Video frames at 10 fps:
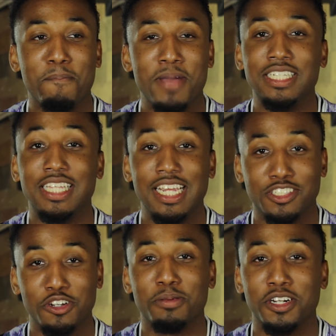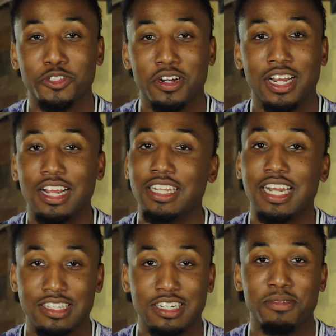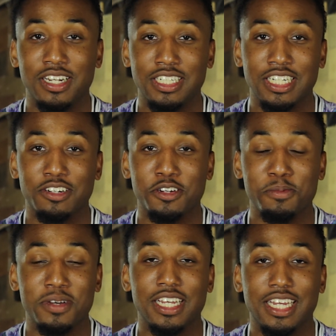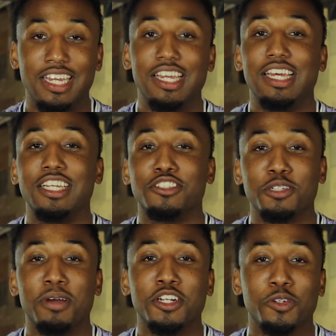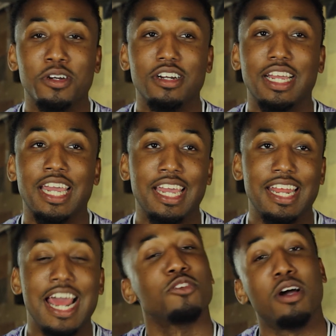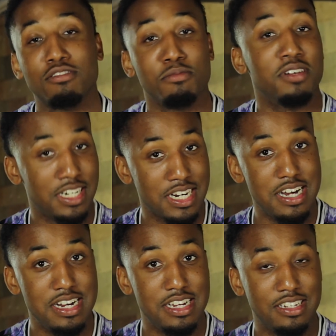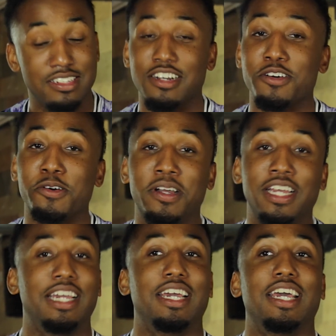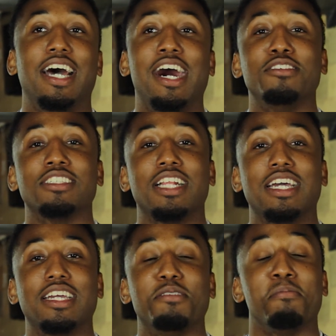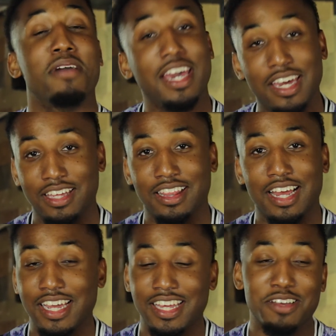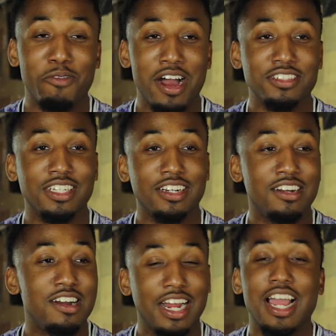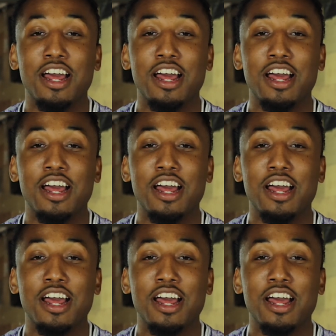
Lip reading: basically they searched my trunk and everything. They took me to jail though, but they searched my trunk, and that's where I was gonna put the gun. So I was like, man, like while I was in the car,